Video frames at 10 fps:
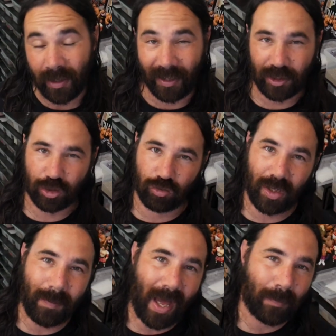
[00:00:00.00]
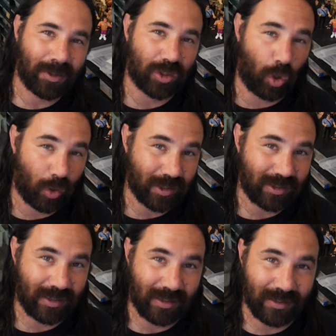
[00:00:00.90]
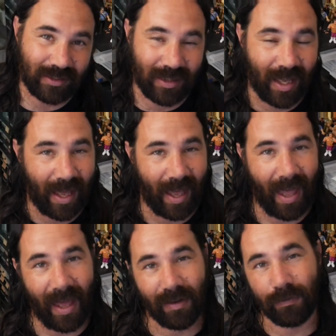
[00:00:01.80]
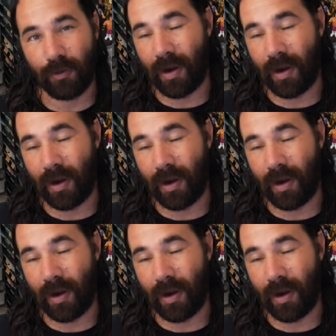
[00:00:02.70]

extreme Abbott's Okeetees, het for